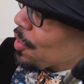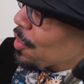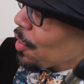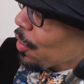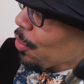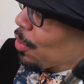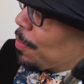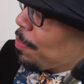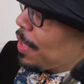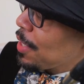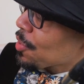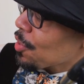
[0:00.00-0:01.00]
It's a
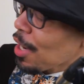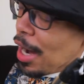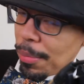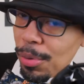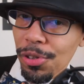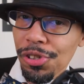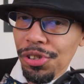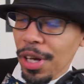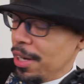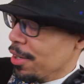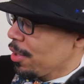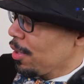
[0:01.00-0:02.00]
3-piece cobbler
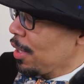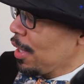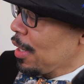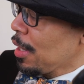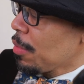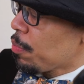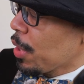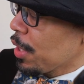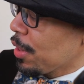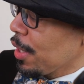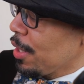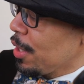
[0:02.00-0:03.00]
shaker,
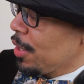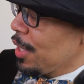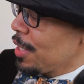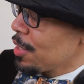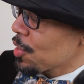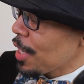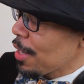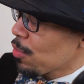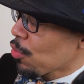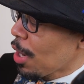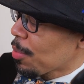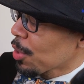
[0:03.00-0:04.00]
but there is a
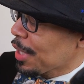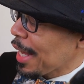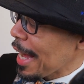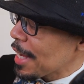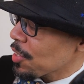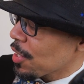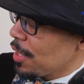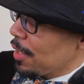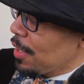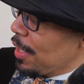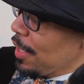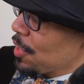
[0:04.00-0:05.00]
rubber
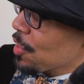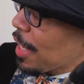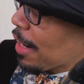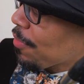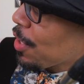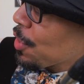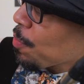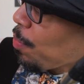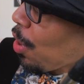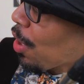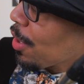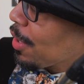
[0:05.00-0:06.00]
gasket inside of this
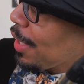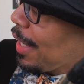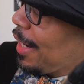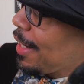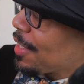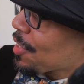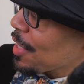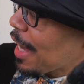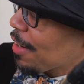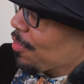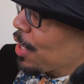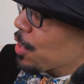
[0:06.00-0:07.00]
part and
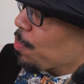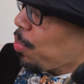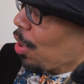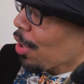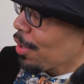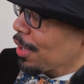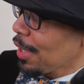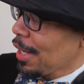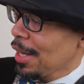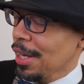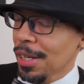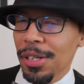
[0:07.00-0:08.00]
inside of this part
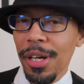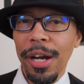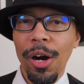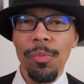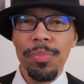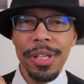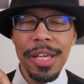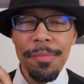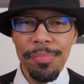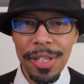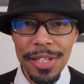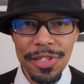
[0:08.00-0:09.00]
to help
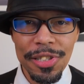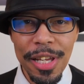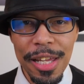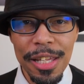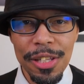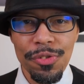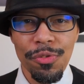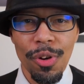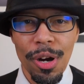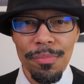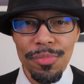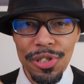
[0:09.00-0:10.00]
keep these things
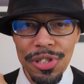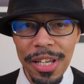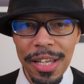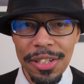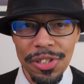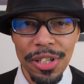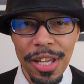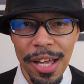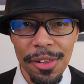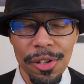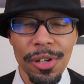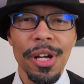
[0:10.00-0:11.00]
from sticking
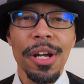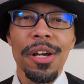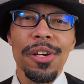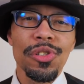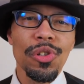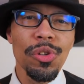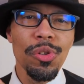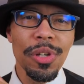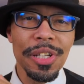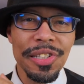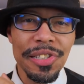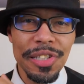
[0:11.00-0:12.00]
together so you
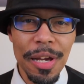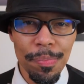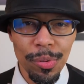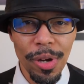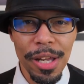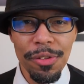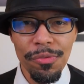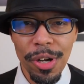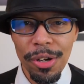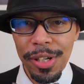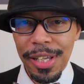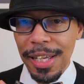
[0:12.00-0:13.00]
could separate it
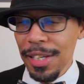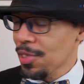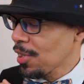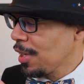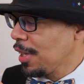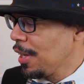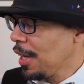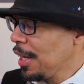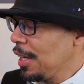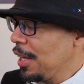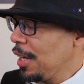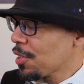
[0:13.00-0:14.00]
very easily.
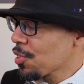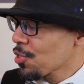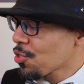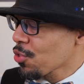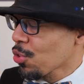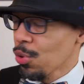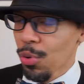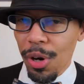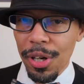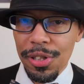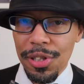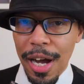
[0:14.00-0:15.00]
It's a screw
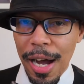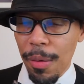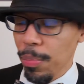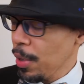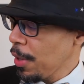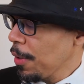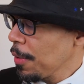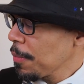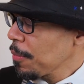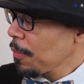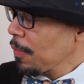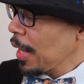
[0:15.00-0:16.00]
on top,
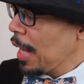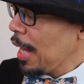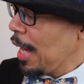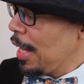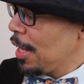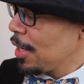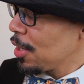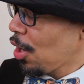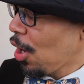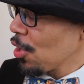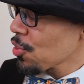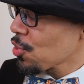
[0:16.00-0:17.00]
and
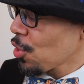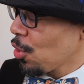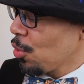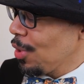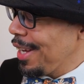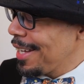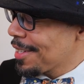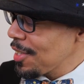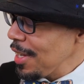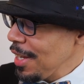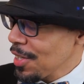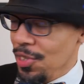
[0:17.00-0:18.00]
also it's
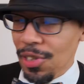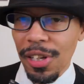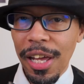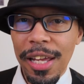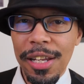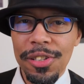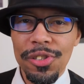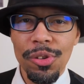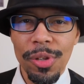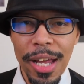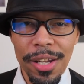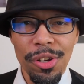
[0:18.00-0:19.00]
insulated so
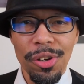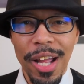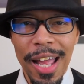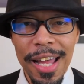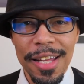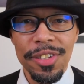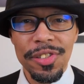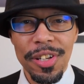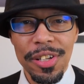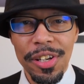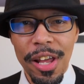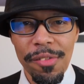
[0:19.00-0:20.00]
that your hands
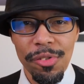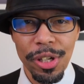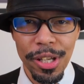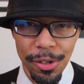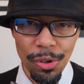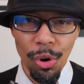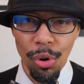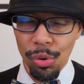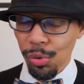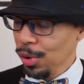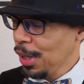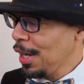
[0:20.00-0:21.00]
never get
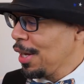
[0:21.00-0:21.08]
cold.